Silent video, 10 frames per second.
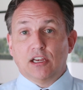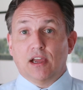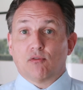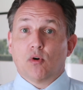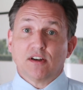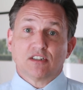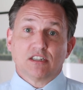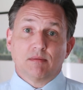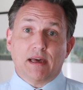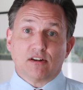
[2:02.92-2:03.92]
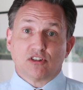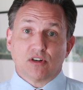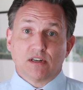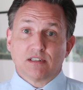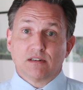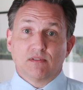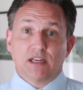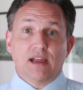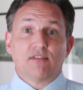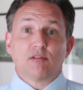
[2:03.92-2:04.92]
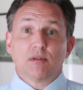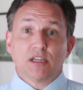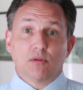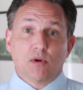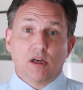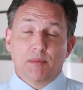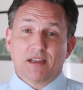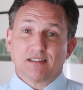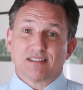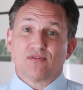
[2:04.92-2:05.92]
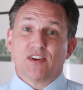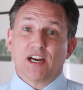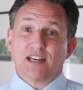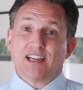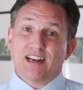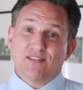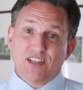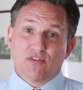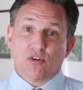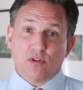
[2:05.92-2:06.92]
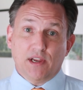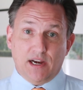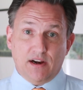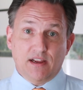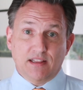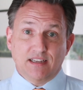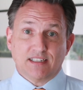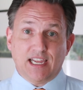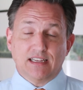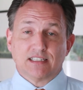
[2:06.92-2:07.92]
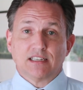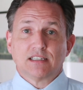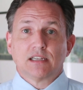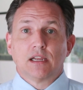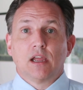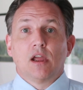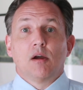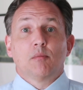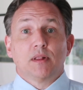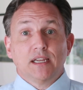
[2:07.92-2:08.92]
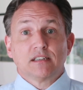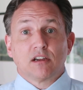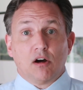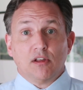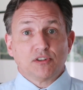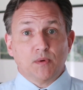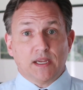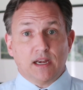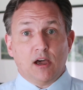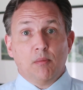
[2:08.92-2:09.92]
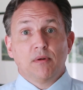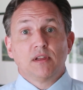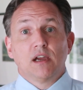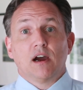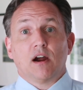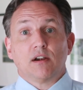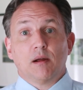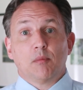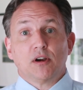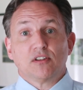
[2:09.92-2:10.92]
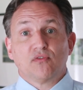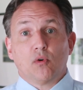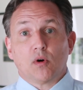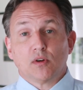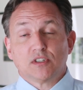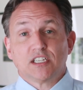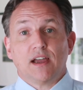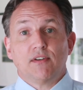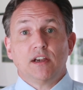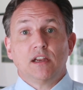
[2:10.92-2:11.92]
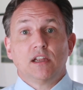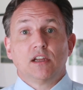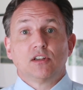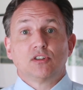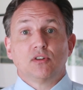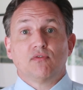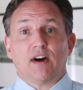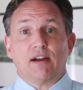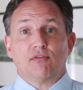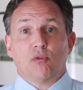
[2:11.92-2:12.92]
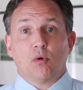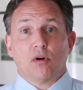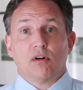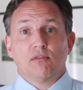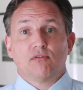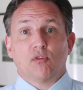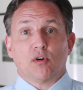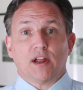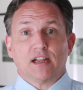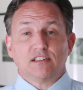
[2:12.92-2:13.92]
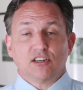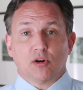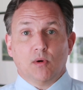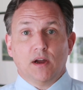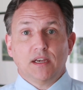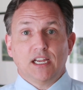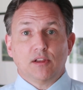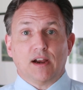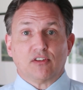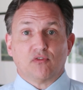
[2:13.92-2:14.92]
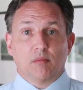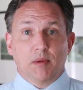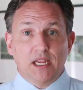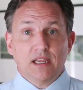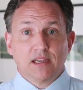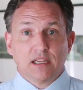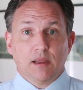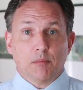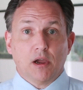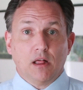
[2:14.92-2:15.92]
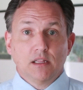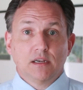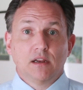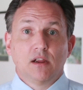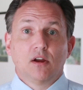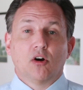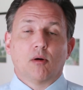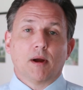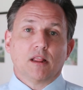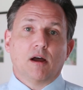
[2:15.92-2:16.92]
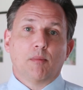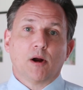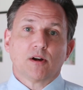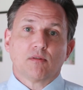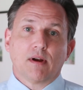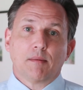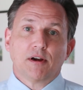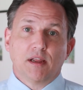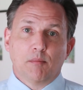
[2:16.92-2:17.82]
and you have questions about insurance, and inevitably you will because it's a very kind of difficult area in these cases, please call us. We can help. Our number is 407 254 4901. Either ask for me, Kim Cullen, or my law partner, Robert